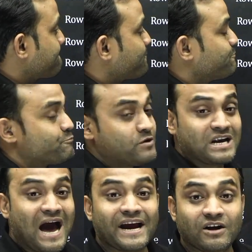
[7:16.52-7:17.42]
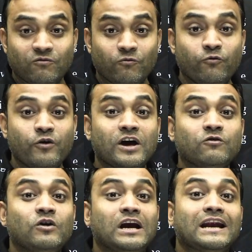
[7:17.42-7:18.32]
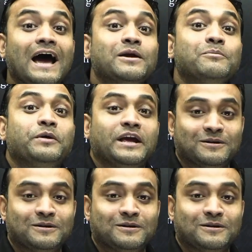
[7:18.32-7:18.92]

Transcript: nine, where will nine be?